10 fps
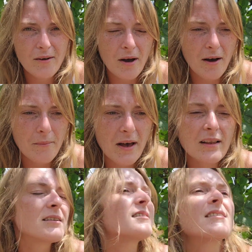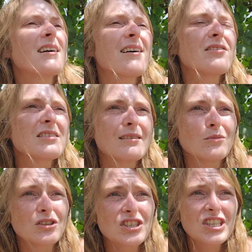melons of the
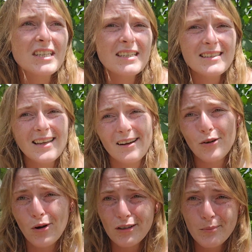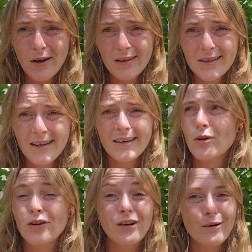similar genus that can cross-pollinate, or
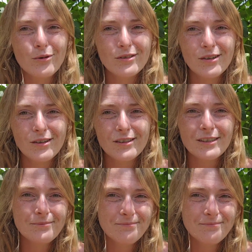your neighbors aren't,